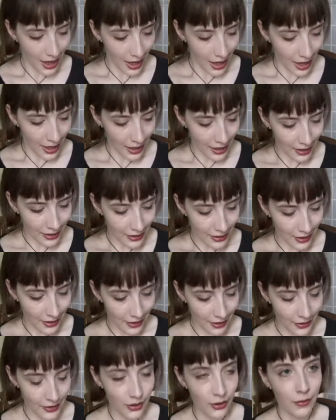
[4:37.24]
And
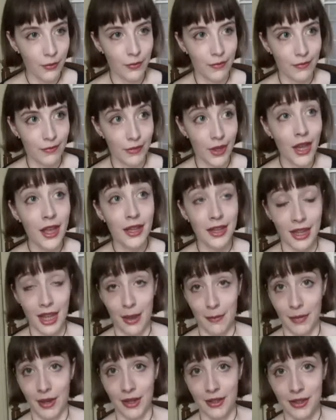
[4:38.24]
so then
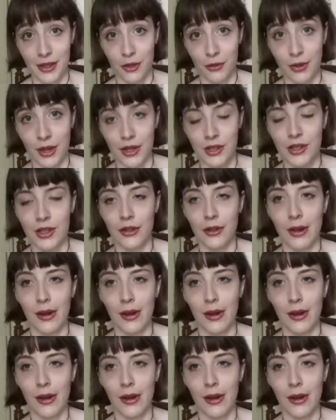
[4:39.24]
that begs the question,